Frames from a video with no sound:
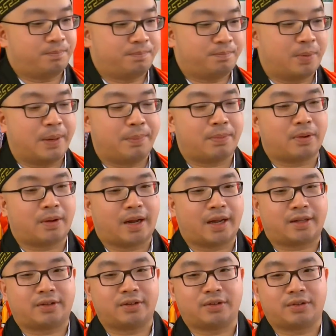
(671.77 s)
people
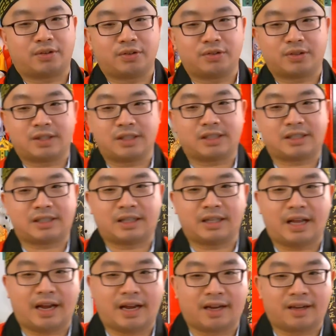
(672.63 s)
like to use this
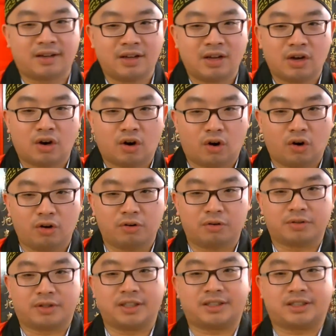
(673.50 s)
slang.
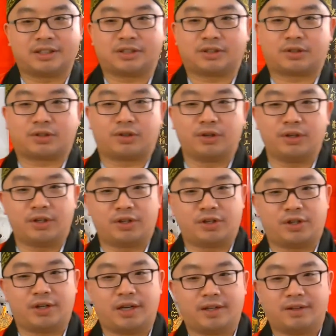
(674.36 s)
Oh, this is good
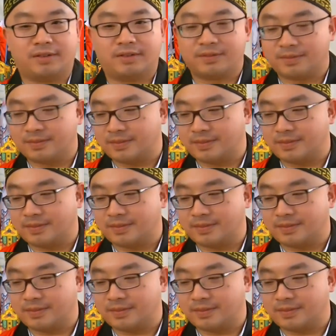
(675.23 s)
shit.